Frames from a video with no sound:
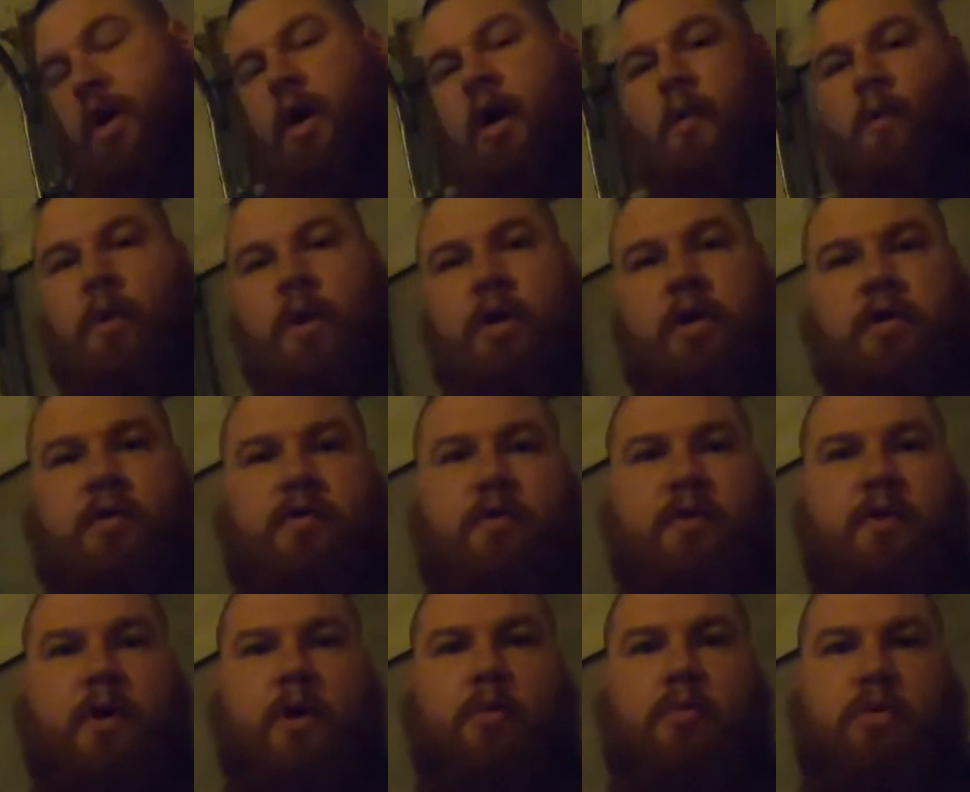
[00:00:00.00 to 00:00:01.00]
I want to use the
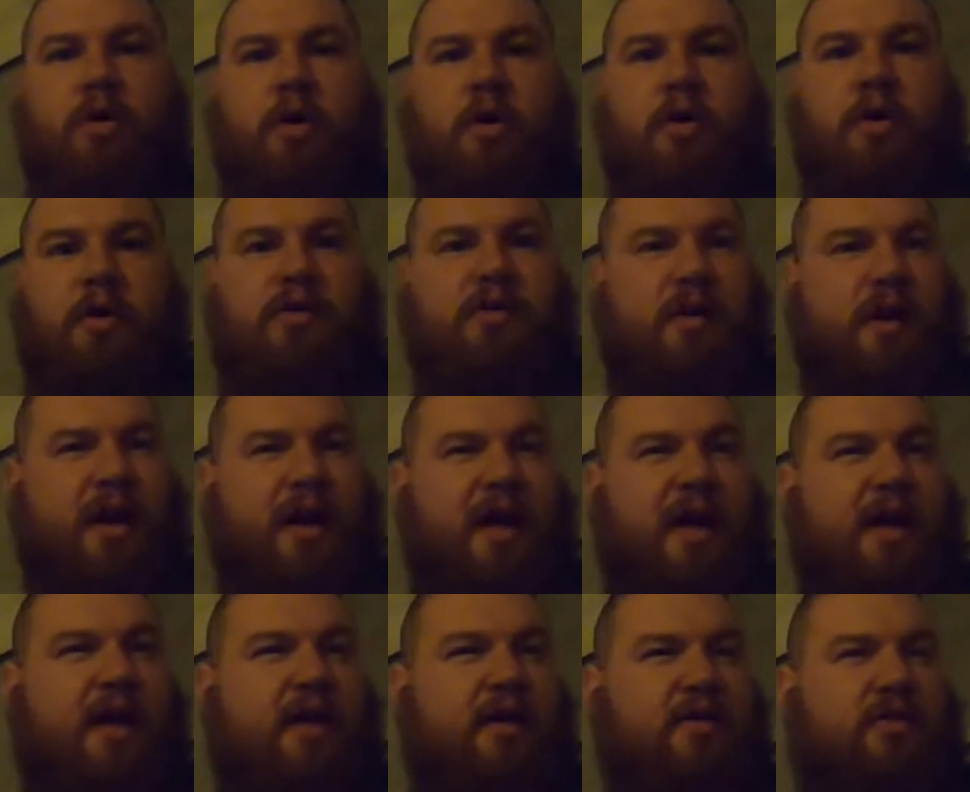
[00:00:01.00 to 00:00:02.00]
GoPro because I
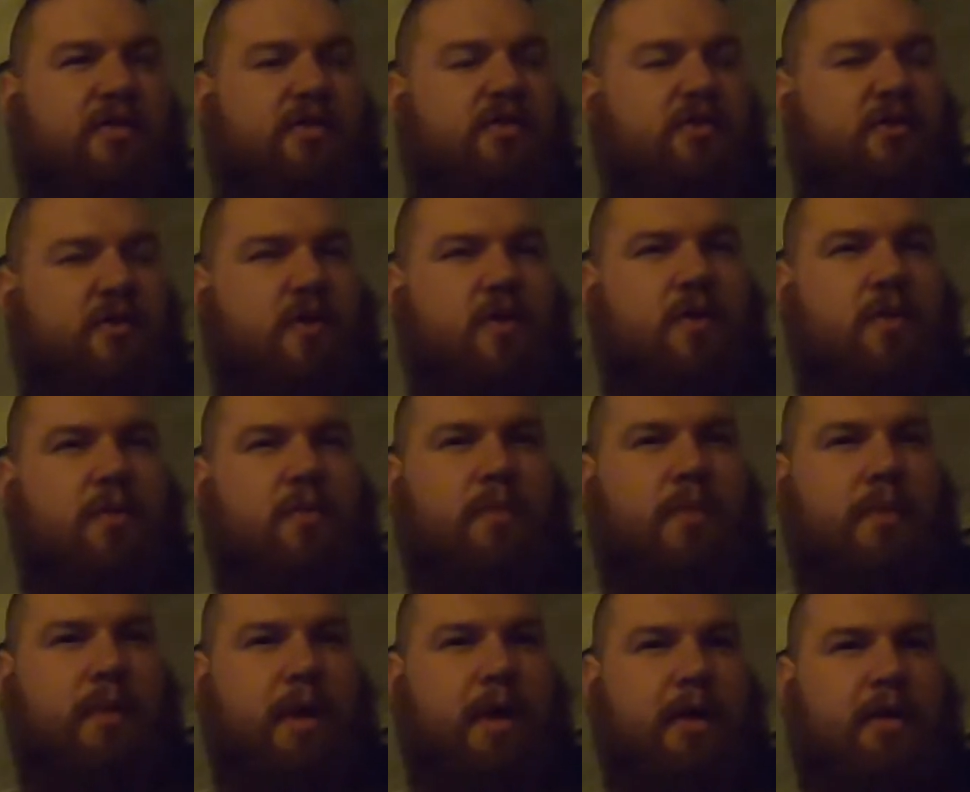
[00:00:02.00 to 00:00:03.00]

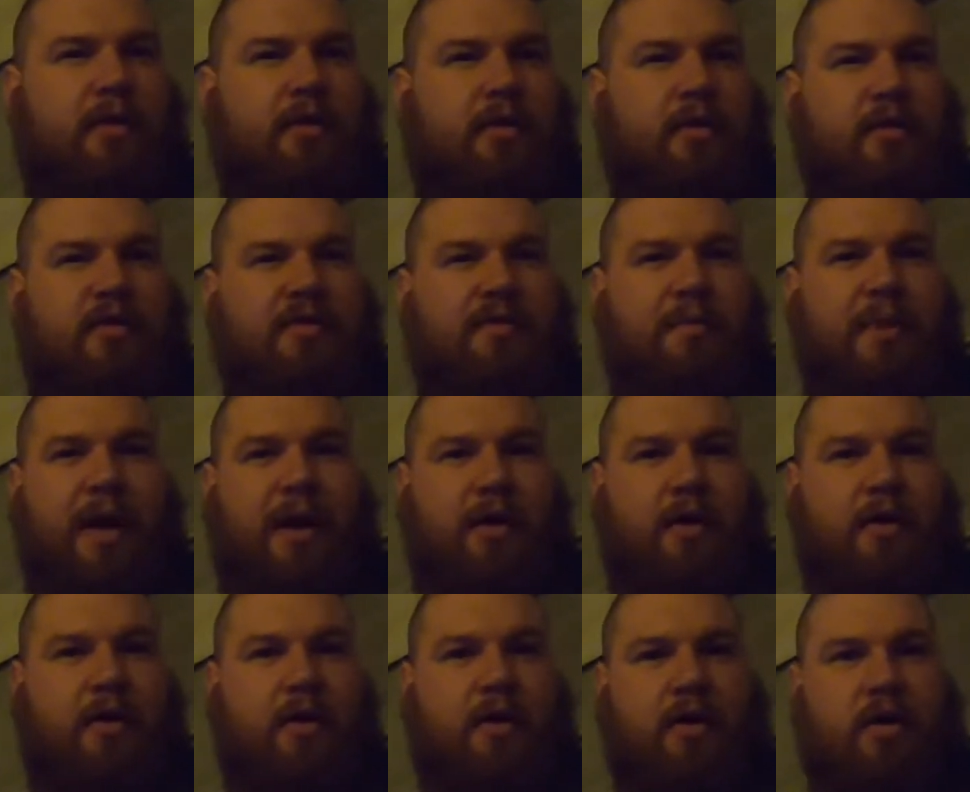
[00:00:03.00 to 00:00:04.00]
assume it looks
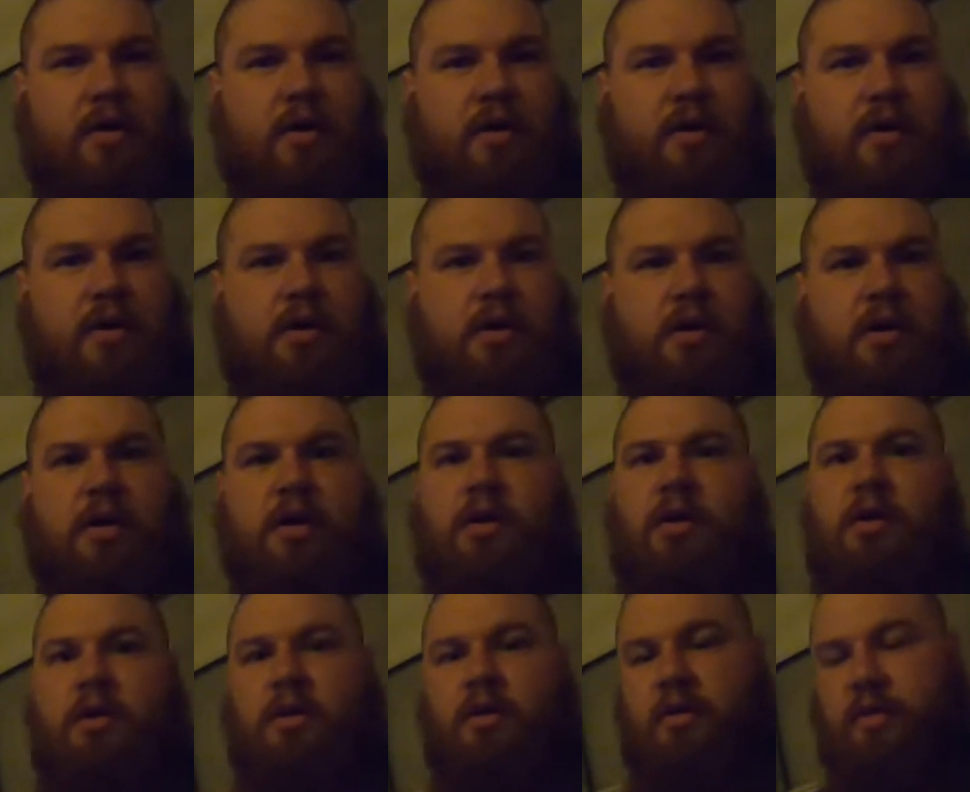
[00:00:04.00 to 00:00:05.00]
better
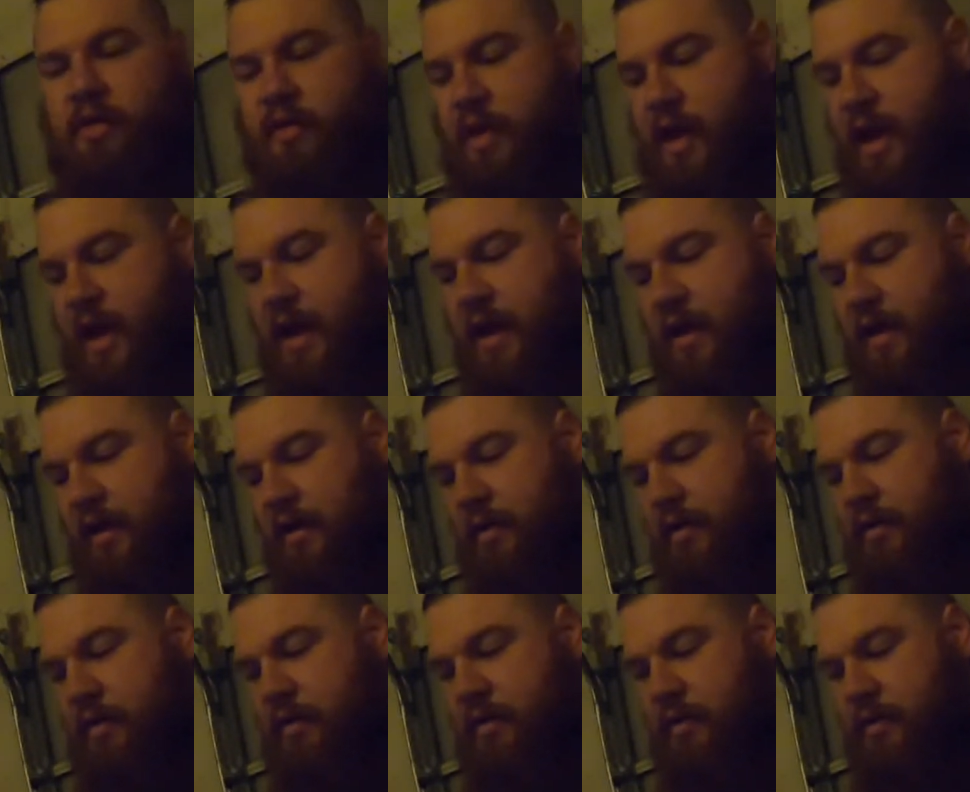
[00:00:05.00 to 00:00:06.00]

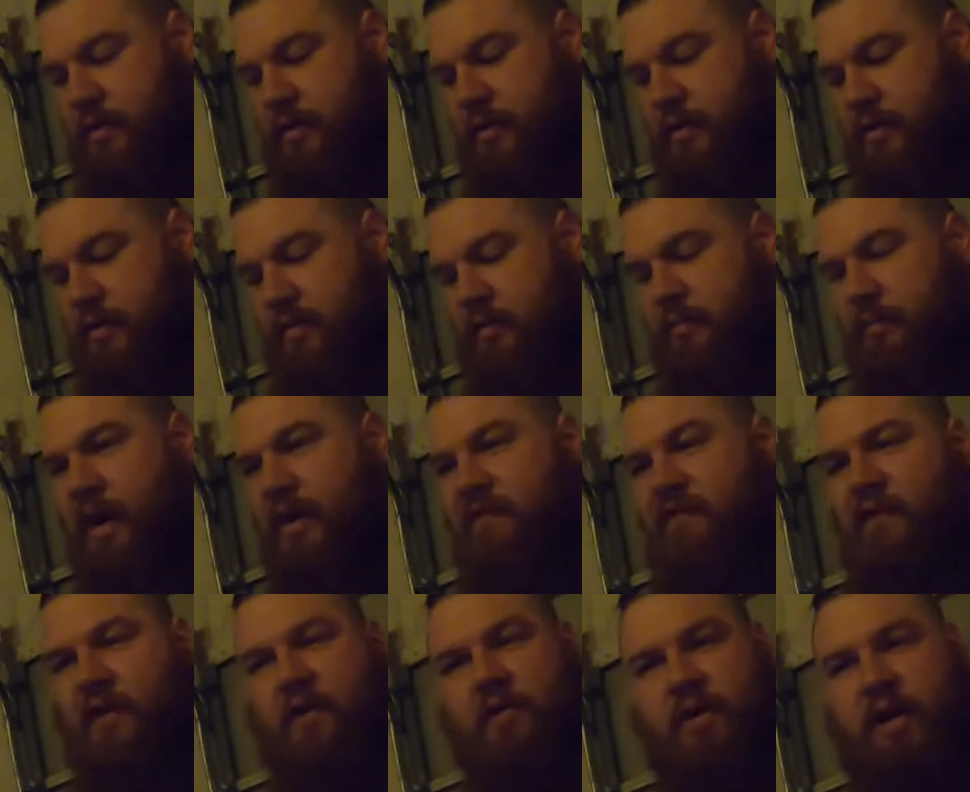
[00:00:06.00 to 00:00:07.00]
than my
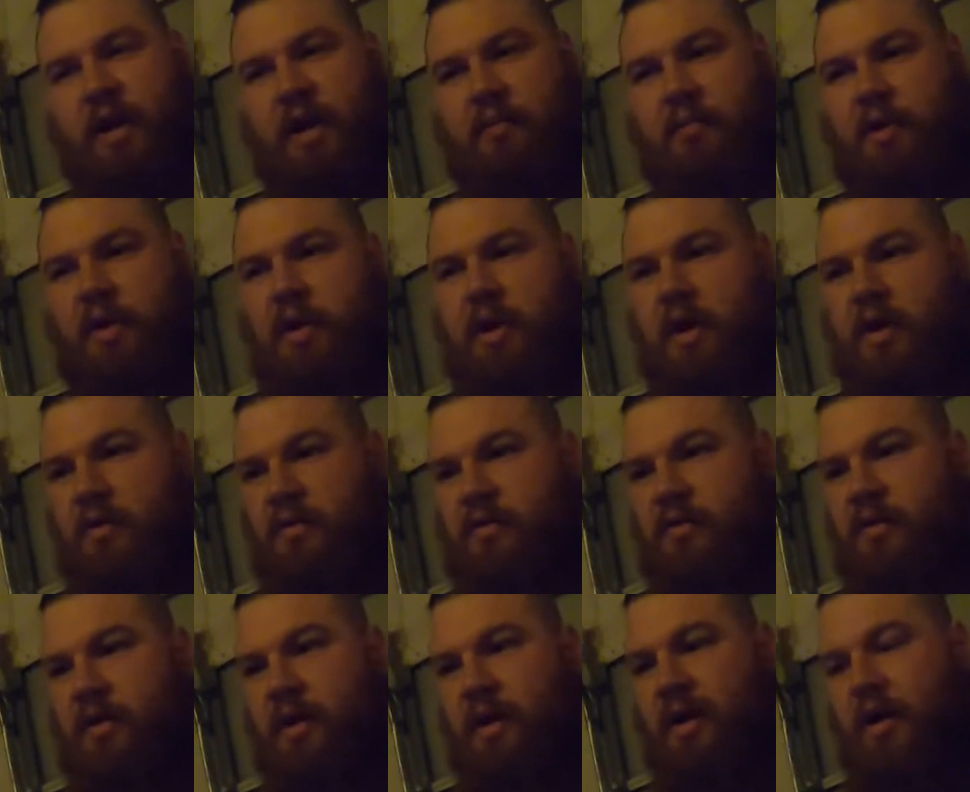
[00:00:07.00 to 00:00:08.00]
phone camera
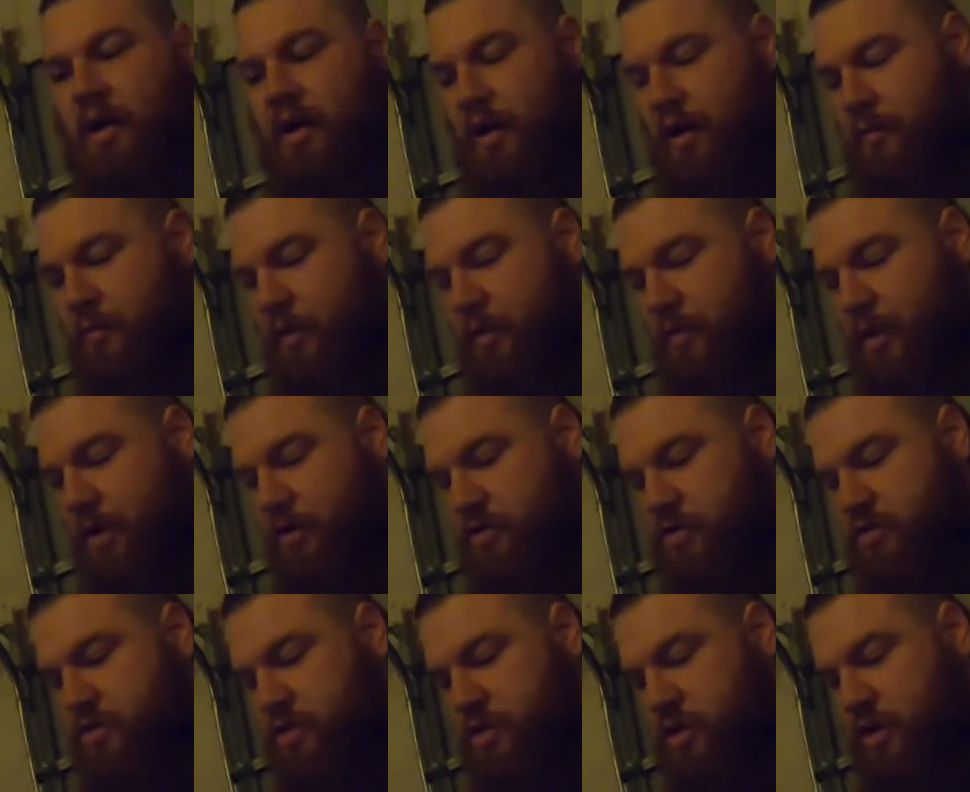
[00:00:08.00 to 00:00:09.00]
does, but I'm not
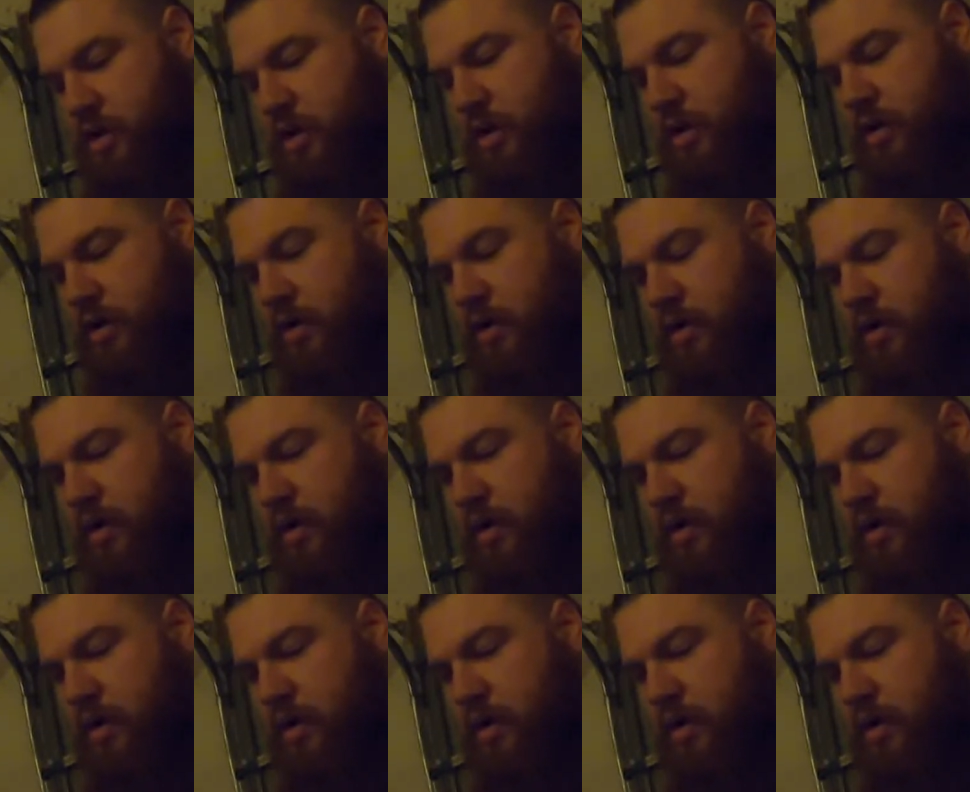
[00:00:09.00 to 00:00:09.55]
sure